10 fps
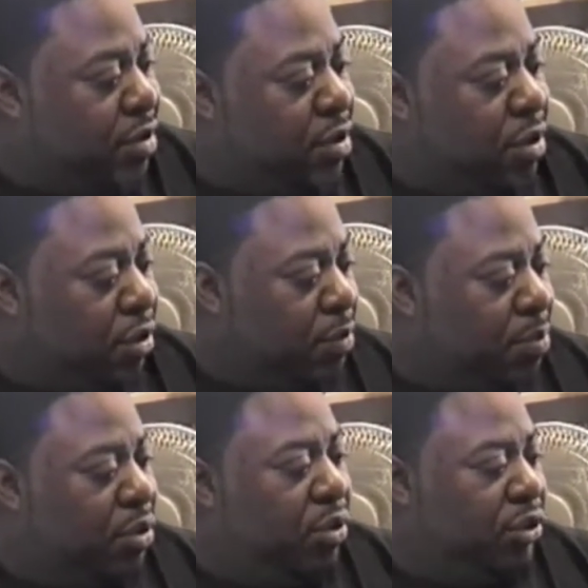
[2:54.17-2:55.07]
all the
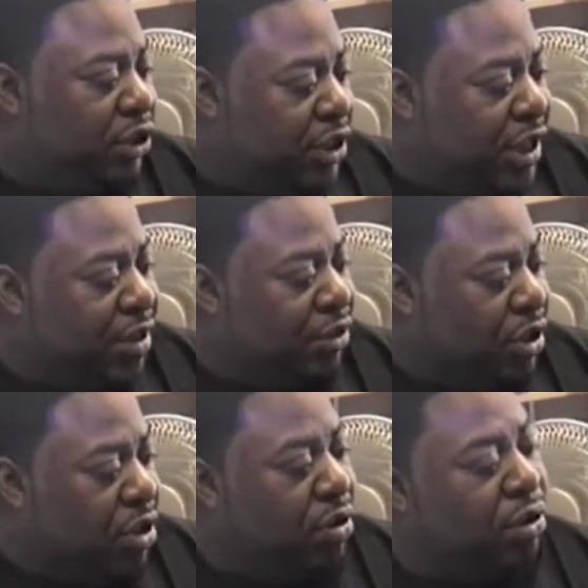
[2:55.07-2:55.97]
bullshit that was
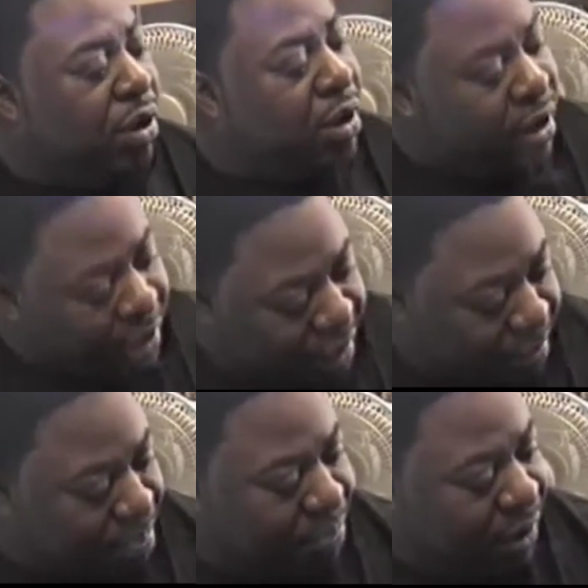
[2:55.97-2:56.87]
going on.
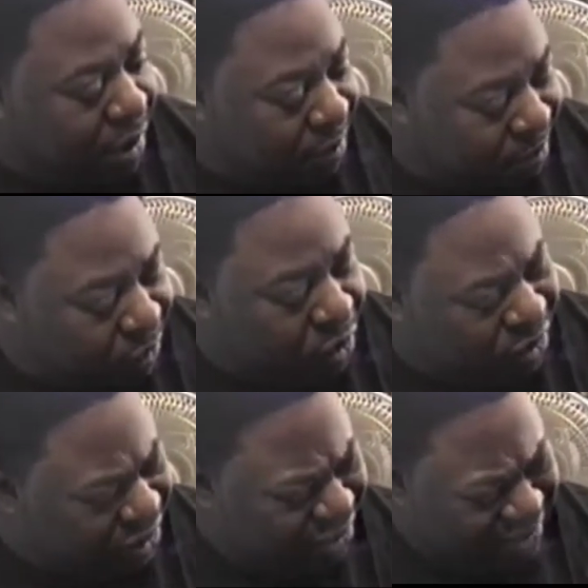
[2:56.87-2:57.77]
Then
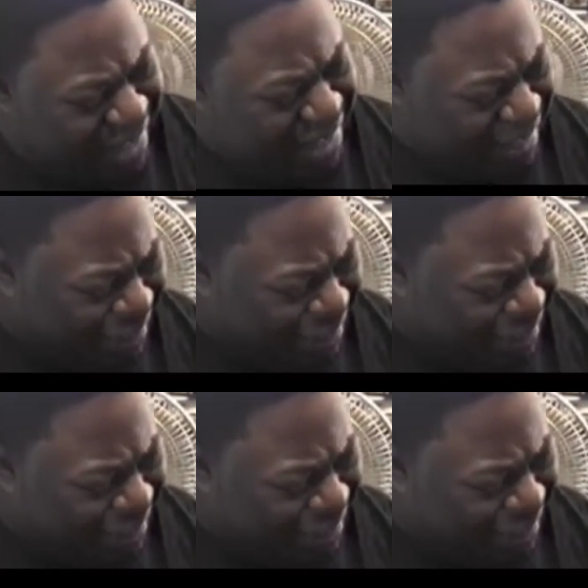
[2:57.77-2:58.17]
also around that